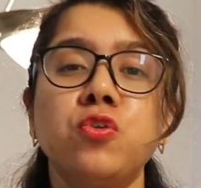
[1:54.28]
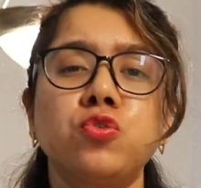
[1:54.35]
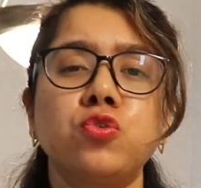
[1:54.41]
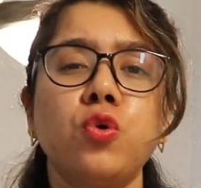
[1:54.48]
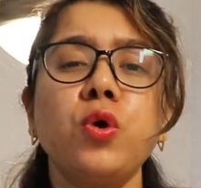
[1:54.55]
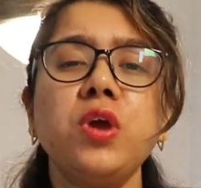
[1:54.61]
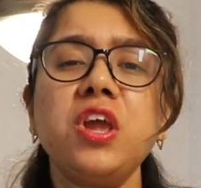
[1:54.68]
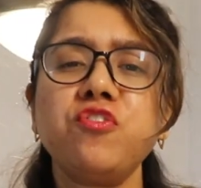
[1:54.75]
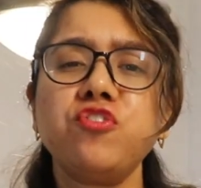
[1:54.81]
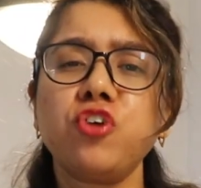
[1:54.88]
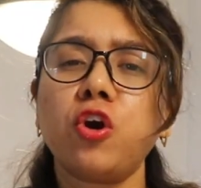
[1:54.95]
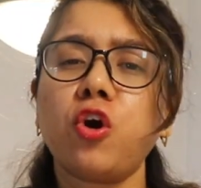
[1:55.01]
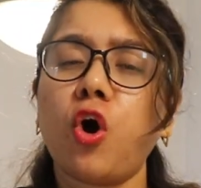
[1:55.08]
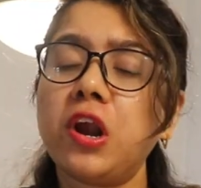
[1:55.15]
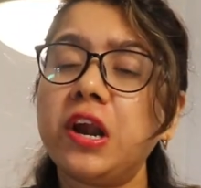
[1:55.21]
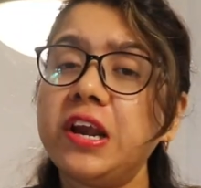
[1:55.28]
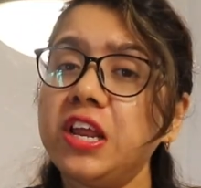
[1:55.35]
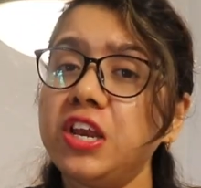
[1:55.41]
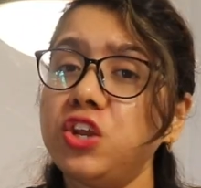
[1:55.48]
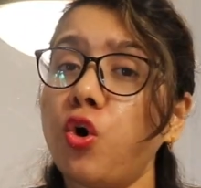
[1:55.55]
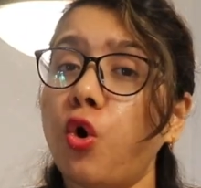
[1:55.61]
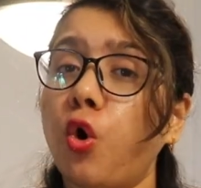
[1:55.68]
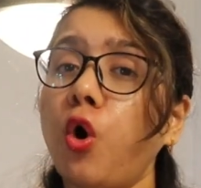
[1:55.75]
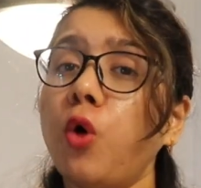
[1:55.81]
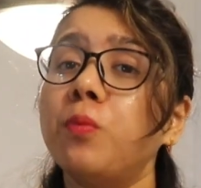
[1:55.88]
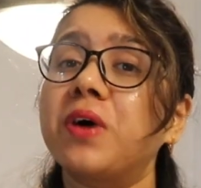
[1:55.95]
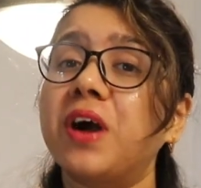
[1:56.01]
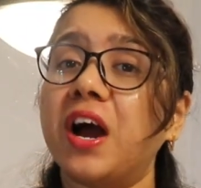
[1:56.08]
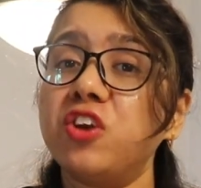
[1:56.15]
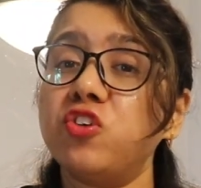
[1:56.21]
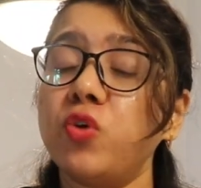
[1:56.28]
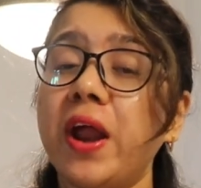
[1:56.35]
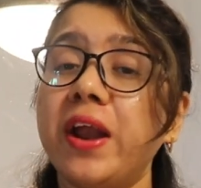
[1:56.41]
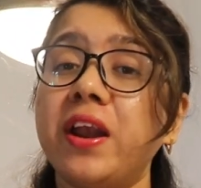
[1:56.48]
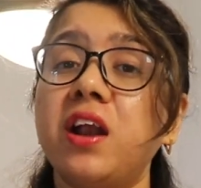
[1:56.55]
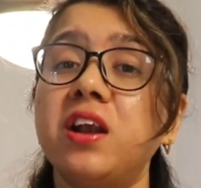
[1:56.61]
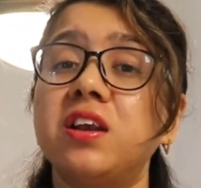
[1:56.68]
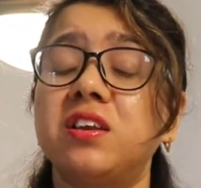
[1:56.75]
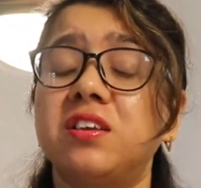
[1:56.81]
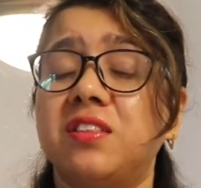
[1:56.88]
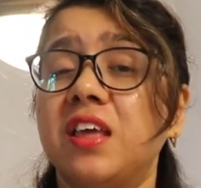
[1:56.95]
So if you're already in your home country and are